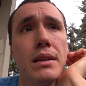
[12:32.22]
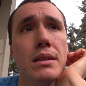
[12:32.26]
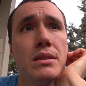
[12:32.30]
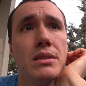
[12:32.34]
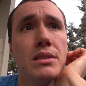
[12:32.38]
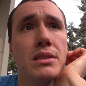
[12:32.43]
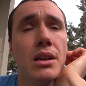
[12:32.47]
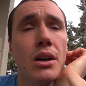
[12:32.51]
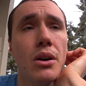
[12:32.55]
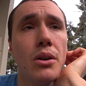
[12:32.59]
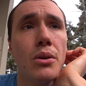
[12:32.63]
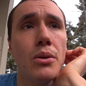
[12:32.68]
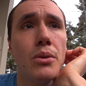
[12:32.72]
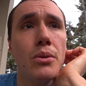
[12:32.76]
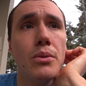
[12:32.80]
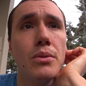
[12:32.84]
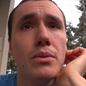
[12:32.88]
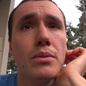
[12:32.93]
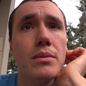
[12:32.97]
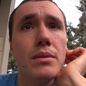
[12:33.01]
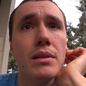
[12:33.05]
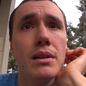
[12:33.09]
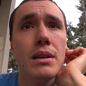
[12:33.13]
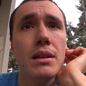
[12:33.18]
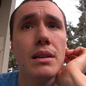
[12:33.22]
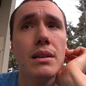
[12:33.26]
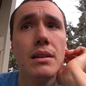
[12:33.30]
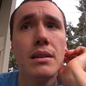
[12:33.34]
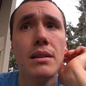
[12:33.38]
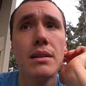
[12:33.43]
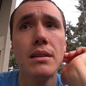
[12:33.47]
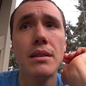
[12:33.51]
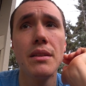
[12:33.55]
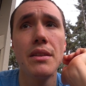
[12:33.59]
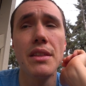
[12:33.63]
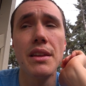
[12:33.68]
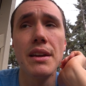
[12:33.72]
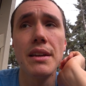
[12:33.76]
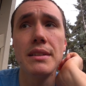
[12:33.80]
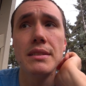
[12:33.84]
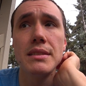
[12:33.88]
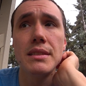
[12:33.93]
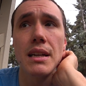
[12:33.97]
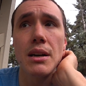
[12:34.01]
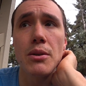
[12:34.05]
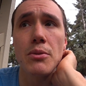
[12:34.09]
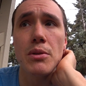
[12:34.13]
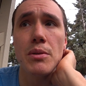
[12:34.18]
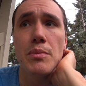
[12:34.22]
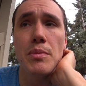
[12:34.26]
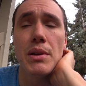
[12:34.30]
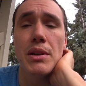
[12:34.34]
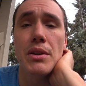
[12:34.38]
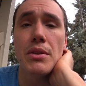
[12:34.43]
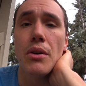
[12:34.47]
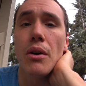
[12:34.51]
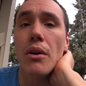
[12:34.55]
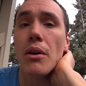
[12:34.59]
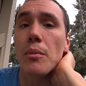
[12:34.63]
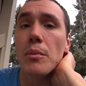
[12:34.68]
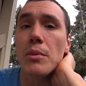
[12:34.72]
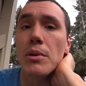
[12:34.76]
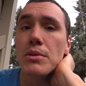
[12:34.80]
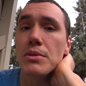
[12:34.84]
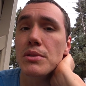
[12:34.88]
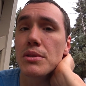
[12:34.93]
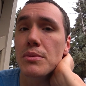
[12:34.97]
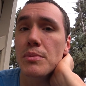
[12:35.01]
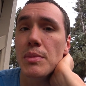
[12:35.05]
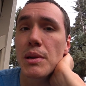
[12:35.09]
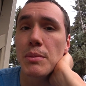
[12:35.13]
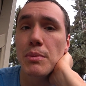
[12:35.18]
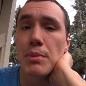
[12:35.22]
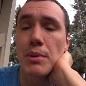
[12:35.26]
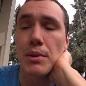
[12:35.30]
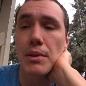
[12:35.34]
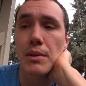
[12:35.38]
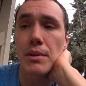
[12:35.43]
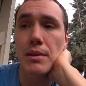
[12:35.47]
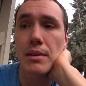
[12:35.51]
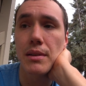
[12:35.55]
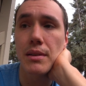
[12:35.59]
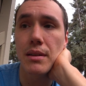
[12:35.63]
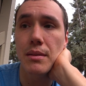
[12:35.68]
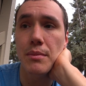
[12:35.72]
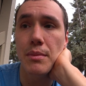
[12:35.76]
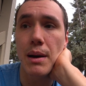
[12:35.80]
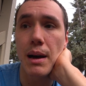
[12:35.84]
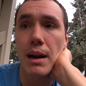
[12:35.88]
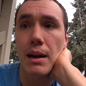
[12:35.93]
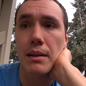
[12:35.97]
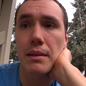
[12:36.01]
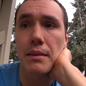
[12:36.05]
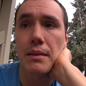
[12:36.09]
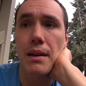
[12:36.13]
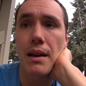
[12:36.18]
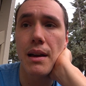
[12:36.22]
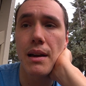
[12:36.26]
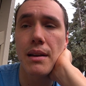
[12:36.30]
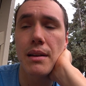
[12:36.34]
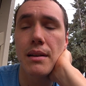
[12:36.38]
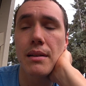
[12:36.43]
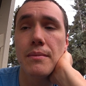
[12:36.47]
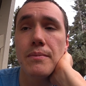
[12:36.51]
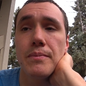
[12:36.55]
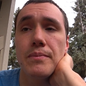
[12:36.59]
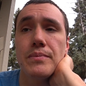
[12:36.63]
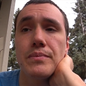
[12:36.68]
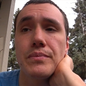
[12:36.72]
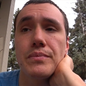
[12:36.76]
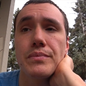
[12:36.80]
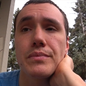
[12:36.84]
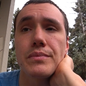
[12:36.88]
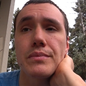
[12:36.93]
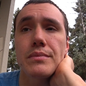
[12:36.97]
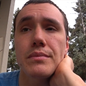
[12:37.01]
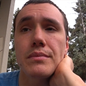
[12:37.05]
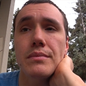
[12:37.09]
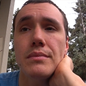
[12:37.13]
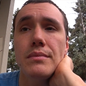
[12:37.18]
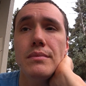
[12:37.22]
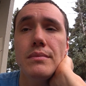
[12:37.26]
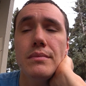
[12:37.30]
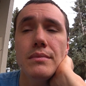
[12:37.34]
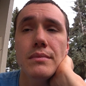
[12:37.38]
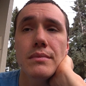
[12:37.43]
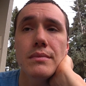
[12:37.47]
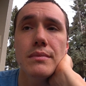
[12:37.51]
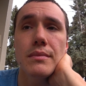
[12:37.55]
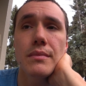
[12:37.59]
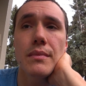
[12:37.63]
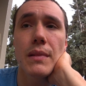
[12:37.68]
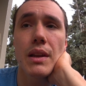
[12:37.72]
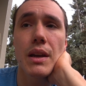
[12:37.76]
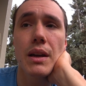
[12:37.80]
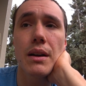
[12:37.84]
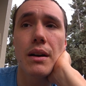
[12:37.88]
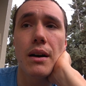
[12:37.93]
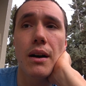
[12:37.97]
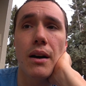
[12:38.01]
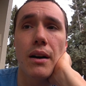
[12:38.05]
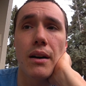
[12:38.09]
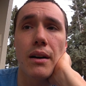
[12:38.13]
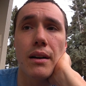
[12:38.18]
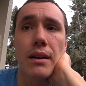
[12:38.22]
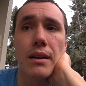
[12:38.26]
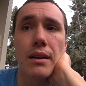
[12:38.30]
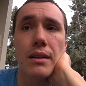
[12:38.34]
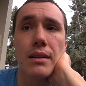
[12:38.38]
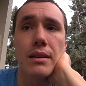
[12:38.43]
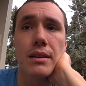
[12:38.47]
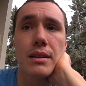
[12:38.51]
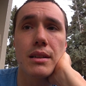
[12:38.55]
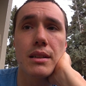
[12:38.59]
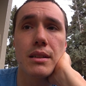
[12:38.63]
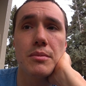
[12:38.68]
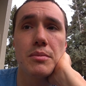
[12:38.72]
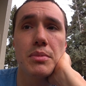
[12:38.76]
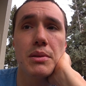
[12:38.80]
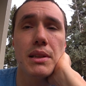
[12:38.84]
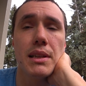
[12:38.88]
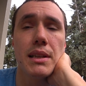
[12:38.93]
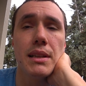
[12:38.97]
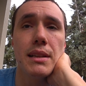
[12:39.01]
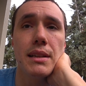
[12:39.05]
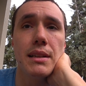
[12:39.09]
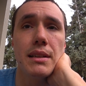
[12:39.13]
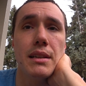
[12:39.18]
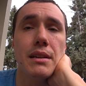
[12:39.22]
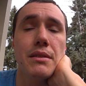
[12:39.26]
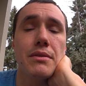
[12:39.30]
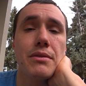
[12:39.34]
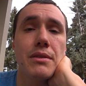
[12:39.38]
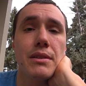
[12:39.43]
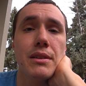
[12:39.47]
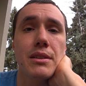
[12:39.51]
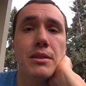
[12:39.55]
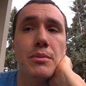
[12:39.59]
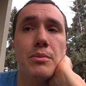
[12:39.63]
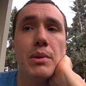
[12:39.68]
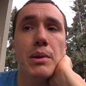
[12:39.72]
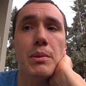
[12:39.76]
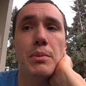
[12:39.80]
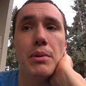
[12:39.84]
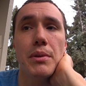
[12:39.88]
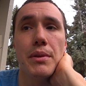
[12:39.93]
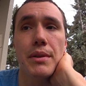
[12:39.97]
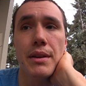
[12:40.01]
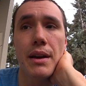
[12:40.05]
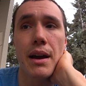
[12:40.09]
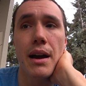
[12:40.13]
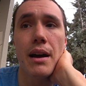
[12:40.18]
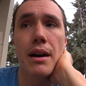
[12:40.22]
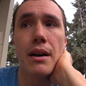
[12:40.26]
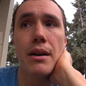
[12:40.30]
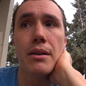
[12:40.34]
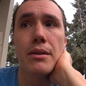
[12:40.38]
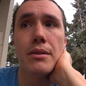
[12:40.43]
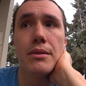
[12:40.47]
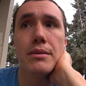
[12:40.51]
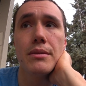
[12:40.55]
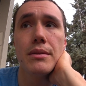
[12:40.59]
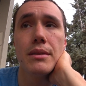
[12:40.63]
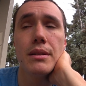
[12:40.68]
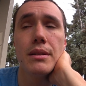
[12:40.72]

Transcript: So things that would be normal to people back then are completely different to people now,